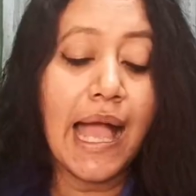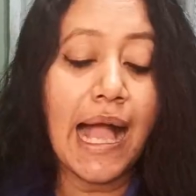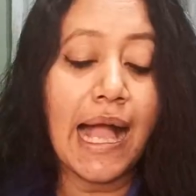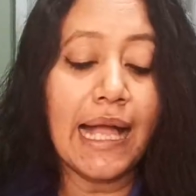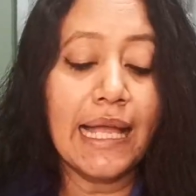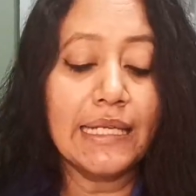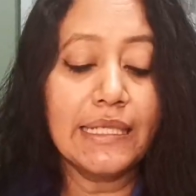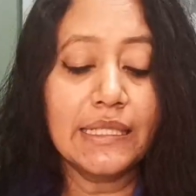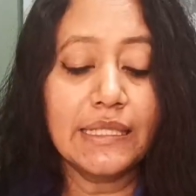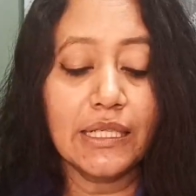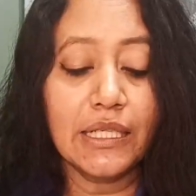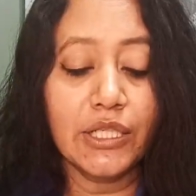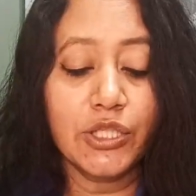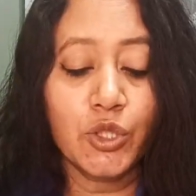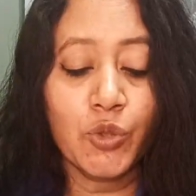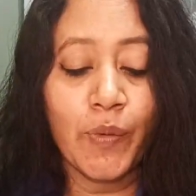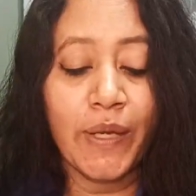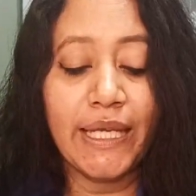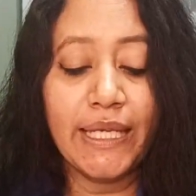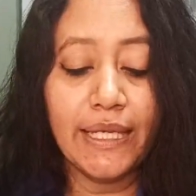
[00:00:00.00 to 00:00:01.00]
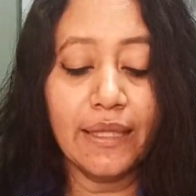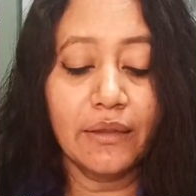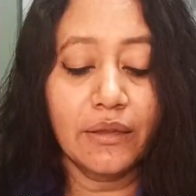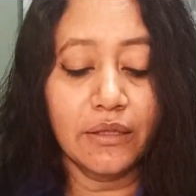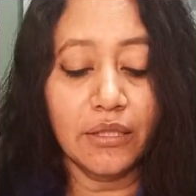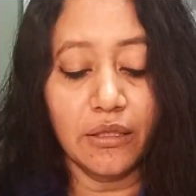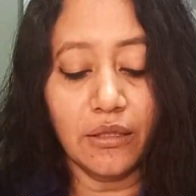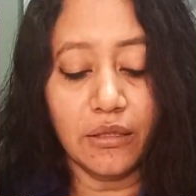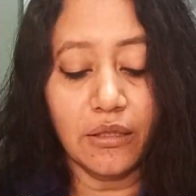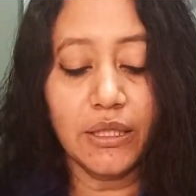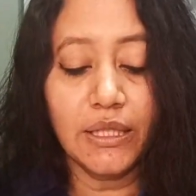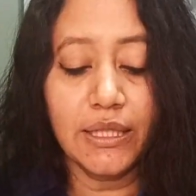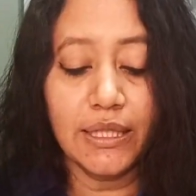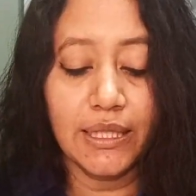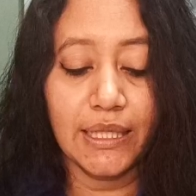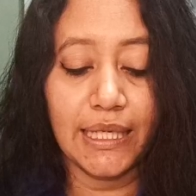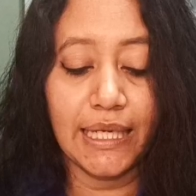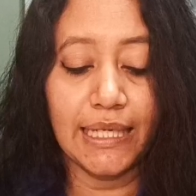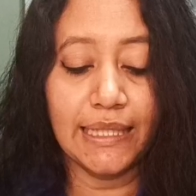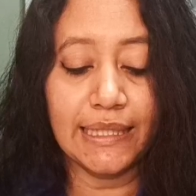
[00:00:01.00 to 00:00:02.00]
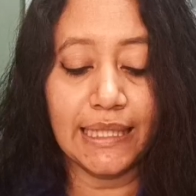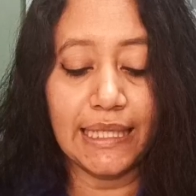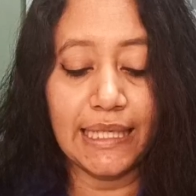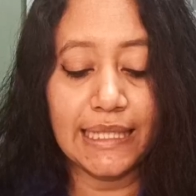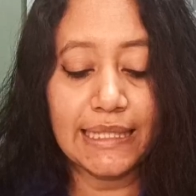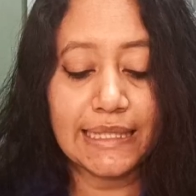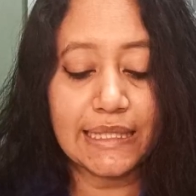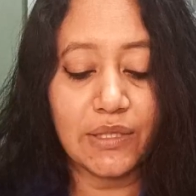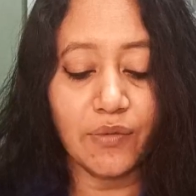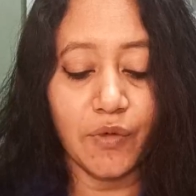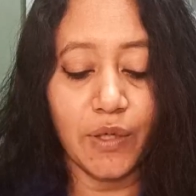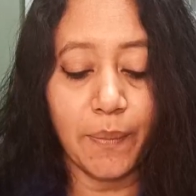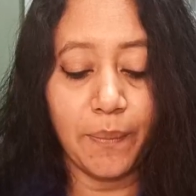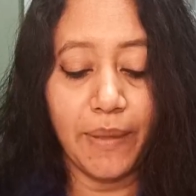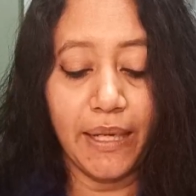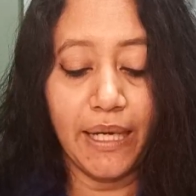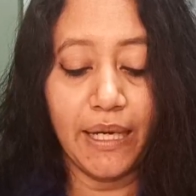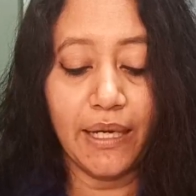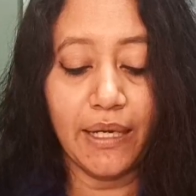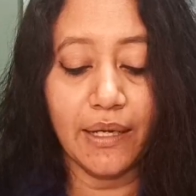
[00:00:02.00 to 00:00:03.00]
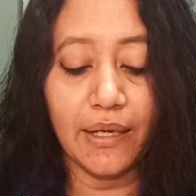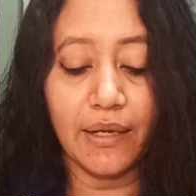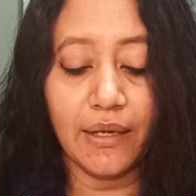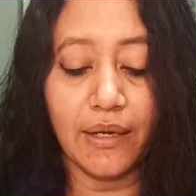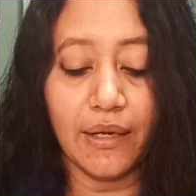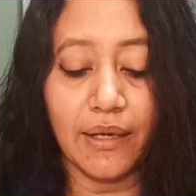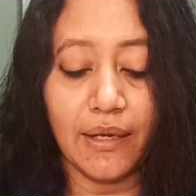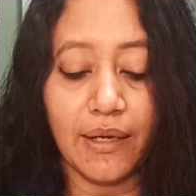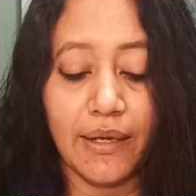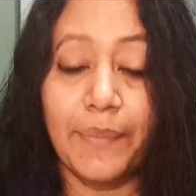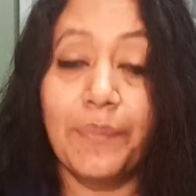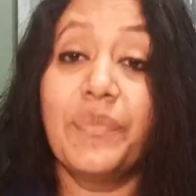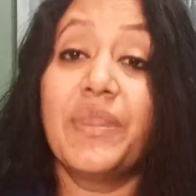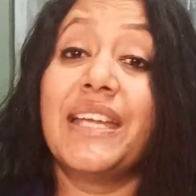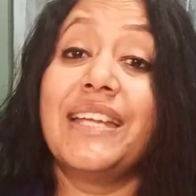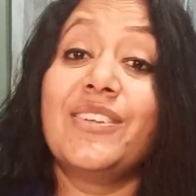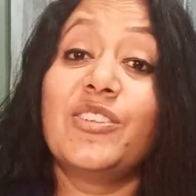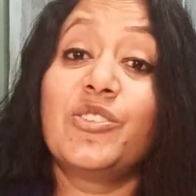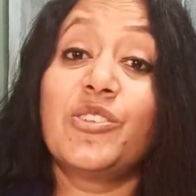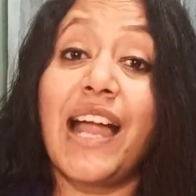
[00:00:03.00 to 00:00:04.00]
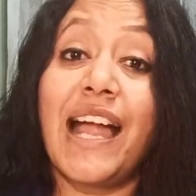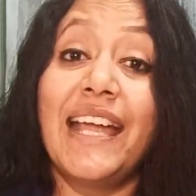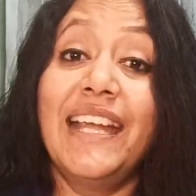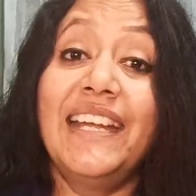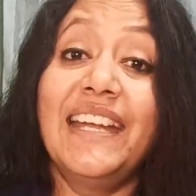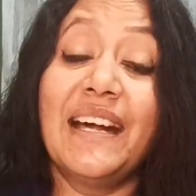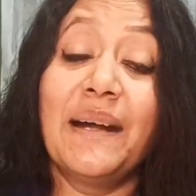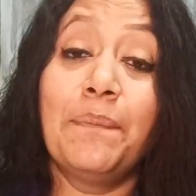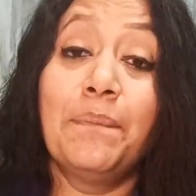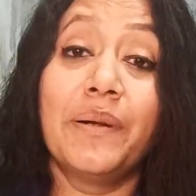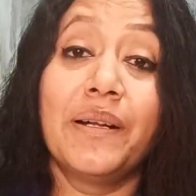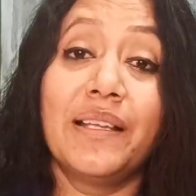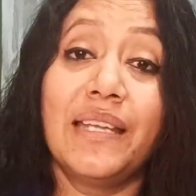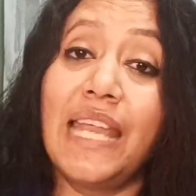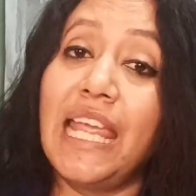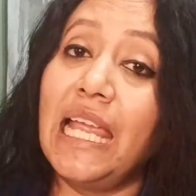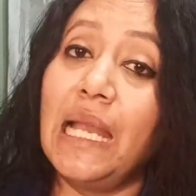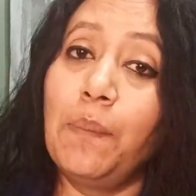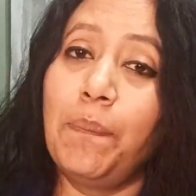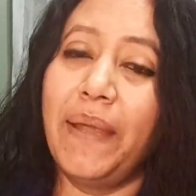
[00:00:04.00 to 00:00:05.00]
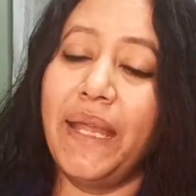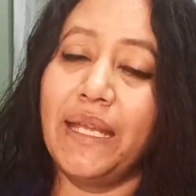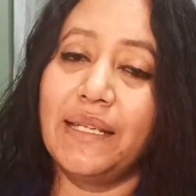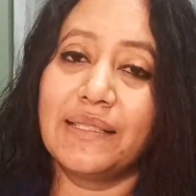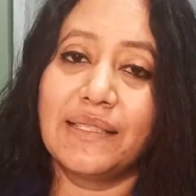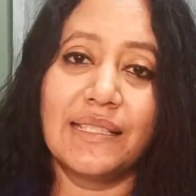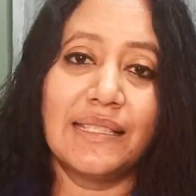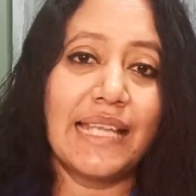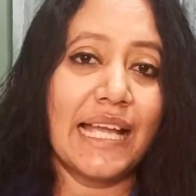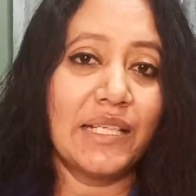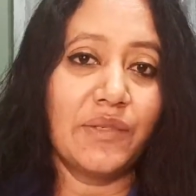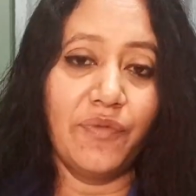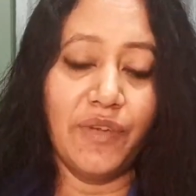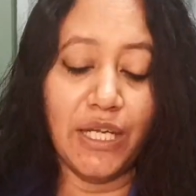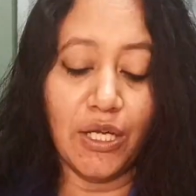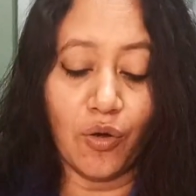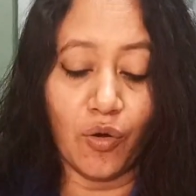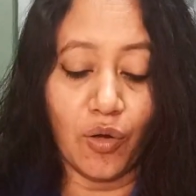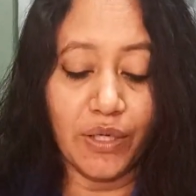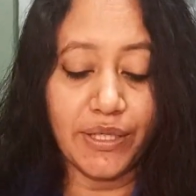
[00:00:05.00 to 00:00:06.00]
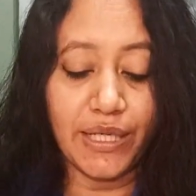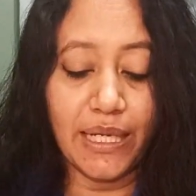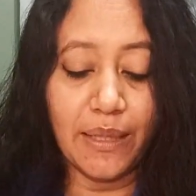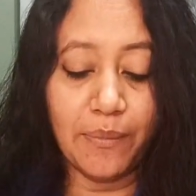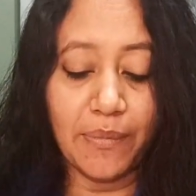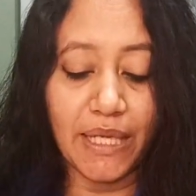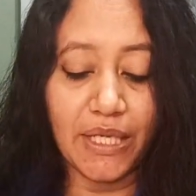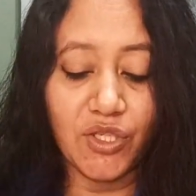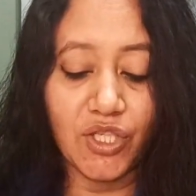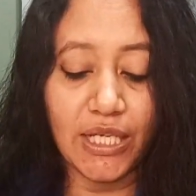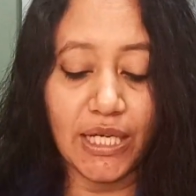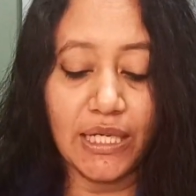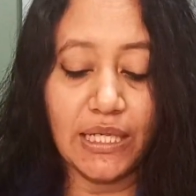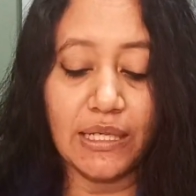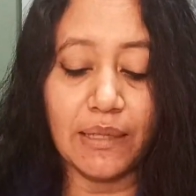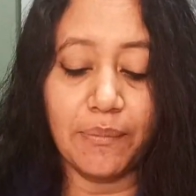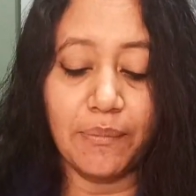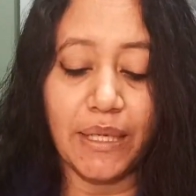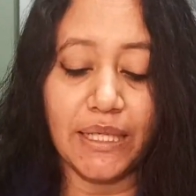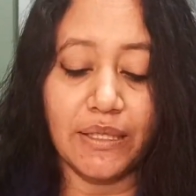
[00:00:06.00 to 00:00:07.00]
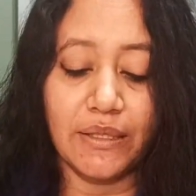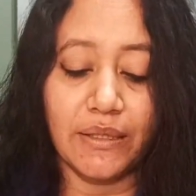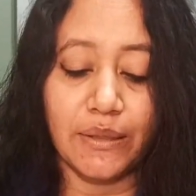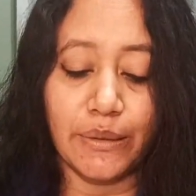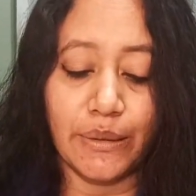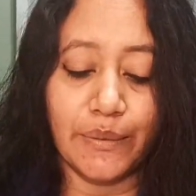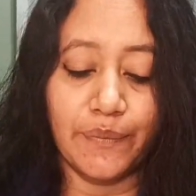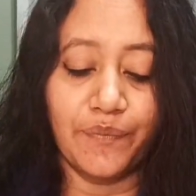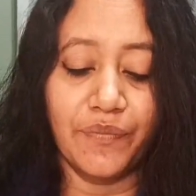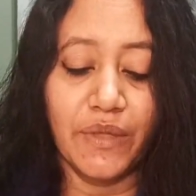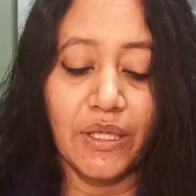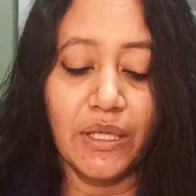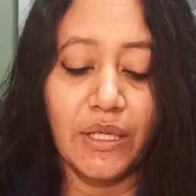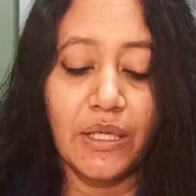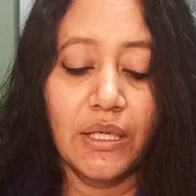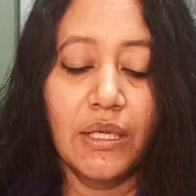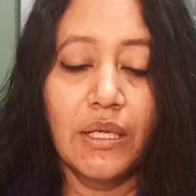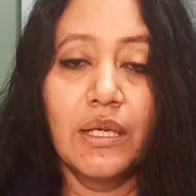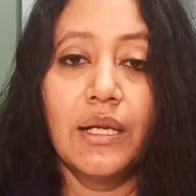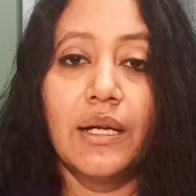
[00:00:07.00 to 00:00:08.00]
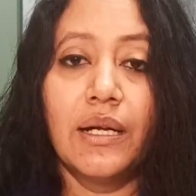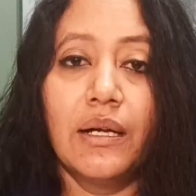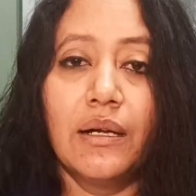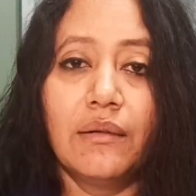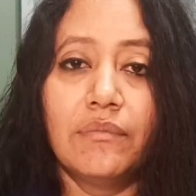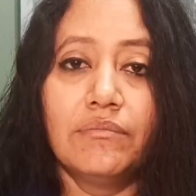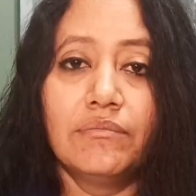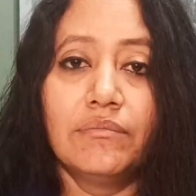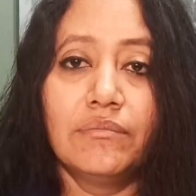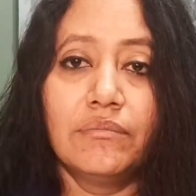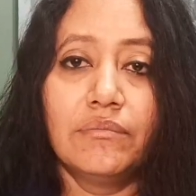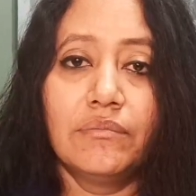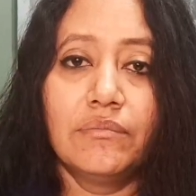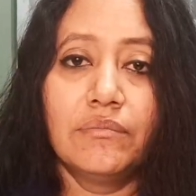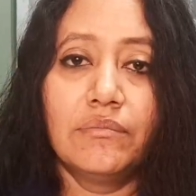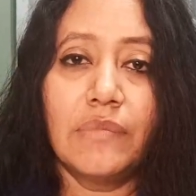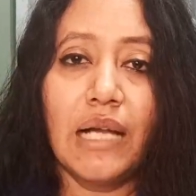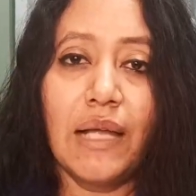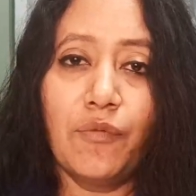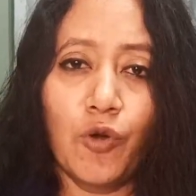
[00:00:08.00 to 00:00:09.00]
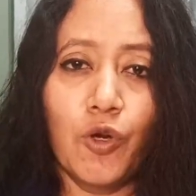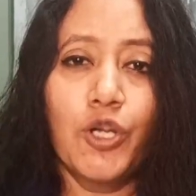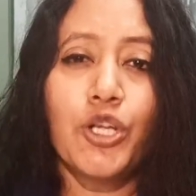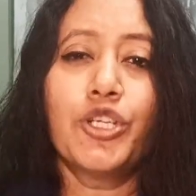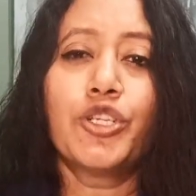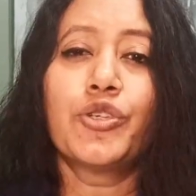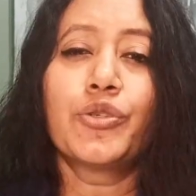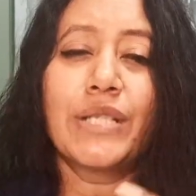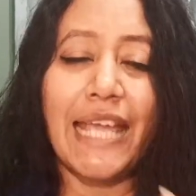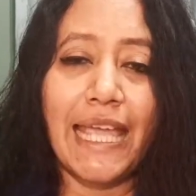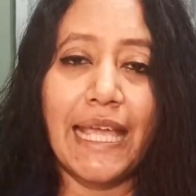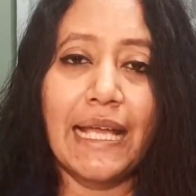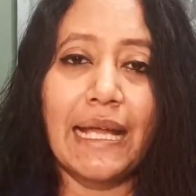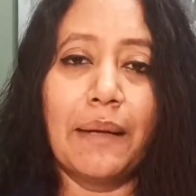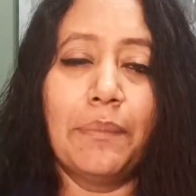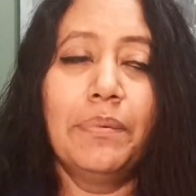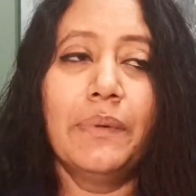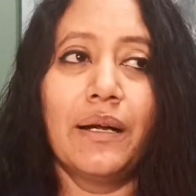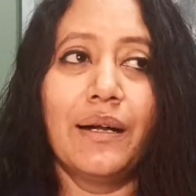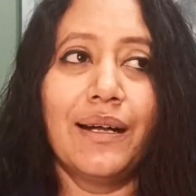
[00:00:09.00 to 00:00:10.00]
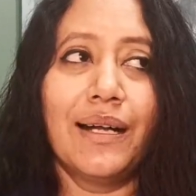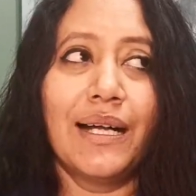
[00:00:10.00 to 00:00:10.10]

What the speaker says: And 23rd in the list would be dried up nail paints, that we already mentioned, but I wanted to take up